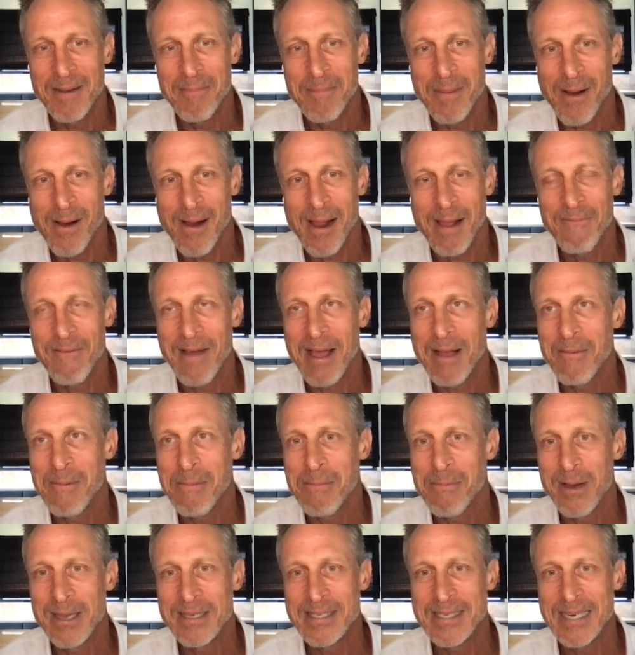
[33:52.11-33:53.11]
And America, if I
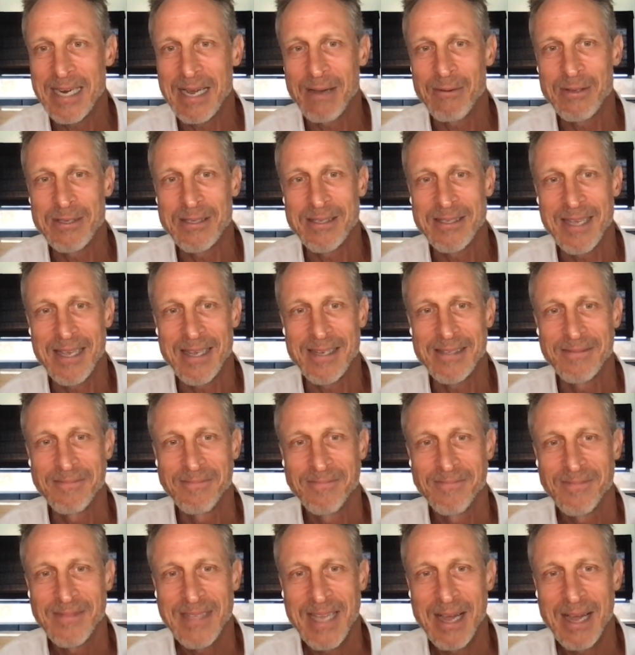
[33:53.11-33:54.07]
were president, I would say,